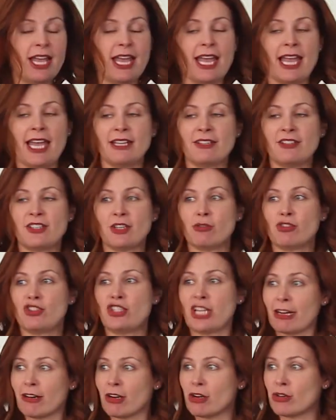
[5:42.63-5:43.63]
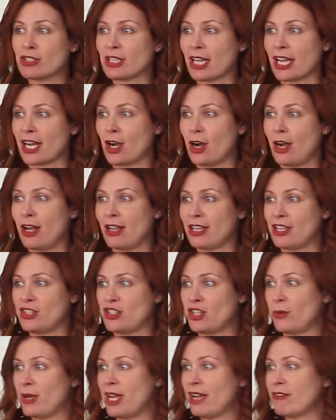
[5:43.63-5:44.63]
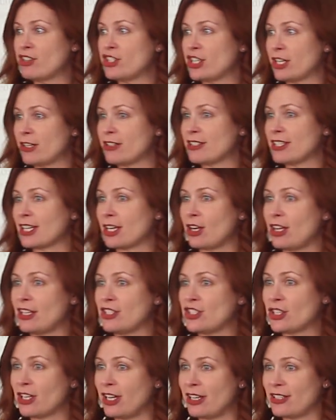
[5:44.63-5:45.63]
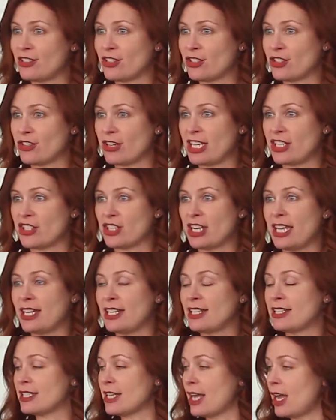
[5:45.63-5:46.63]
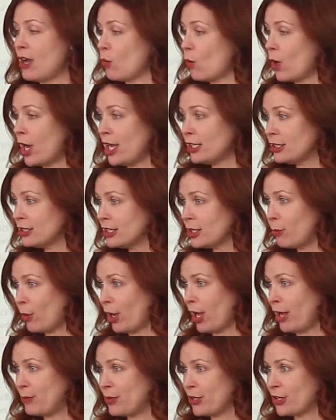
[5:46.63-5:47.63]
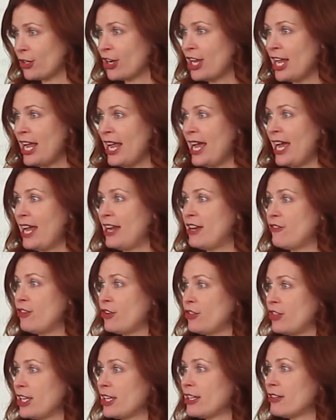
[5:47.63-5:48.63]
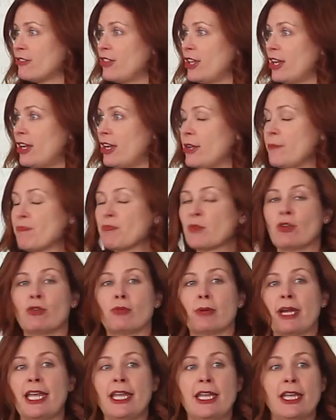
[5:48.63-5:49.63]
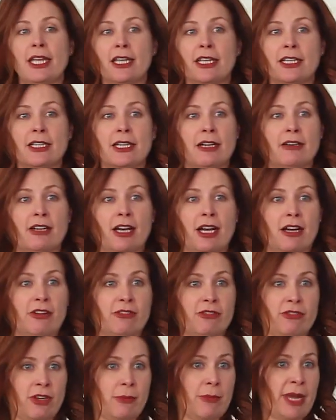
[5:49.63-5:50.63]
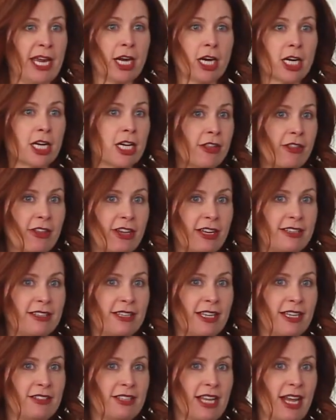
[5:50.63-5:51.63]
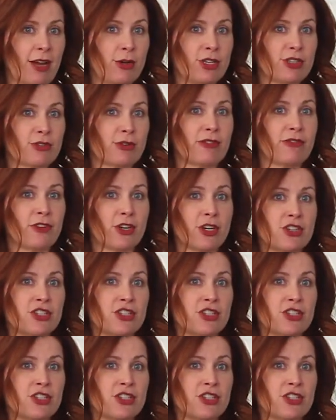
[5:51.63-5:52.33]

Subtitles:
and so geropsychology, we have a geropsychology concentration, and it's not wildly popular, and if you think of the graying of America, it's how it's referred